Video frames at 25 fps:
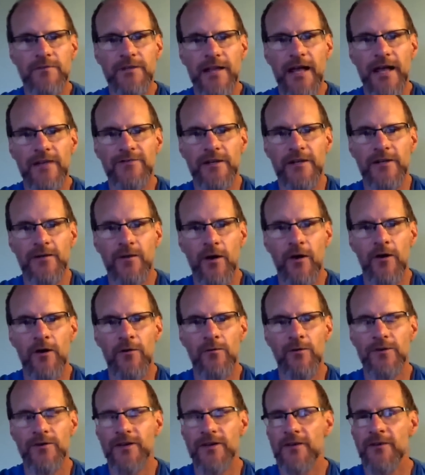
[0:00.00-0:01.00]
classic
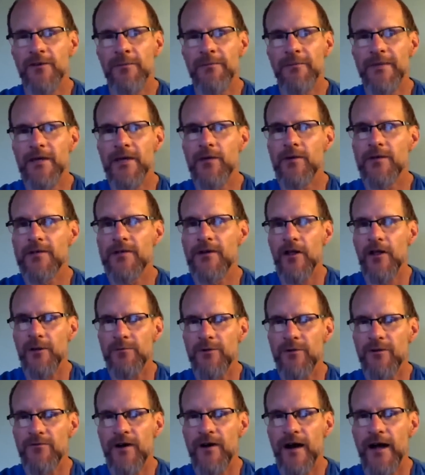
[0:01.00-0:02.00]
chrome, which has a muted
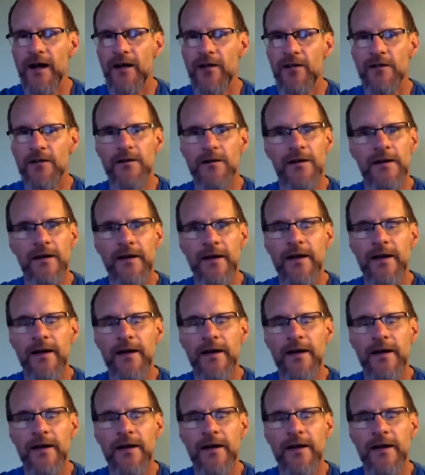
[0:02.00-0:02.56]
profile,